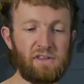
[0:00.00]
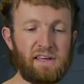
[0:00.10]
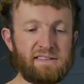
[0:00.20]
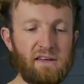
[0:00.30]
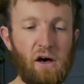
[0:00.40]

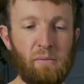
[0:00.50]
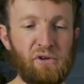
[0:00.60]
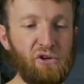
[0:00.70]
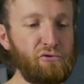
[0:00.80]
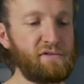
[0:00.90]
these are
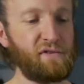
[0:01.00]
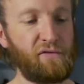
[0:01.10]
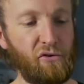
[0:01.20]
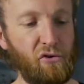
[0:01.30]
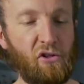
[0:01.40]

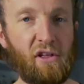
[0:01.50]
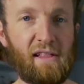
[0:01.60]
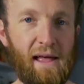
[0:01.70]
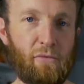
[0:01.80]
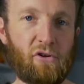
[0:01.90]
beautiful
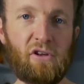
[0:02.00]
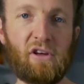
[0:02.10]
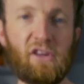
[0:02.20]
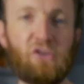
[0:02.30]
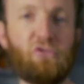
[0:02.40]
lemon
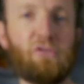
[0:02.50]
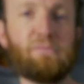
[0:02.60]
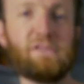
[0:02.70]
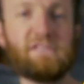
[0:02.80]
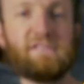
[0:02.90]

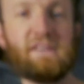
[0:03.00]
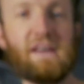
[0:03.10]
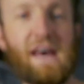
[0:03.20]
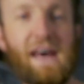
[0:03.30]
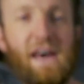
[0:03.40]
cucumbers
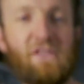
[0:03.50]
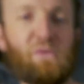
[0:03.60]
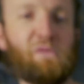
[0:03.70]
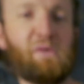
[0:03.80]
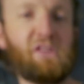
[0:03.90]
that
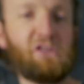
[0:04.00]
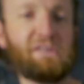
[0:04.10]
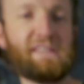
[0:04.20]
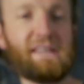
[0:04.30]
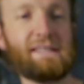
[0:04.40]
we've been
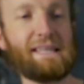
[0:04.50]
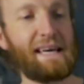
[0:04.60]
using,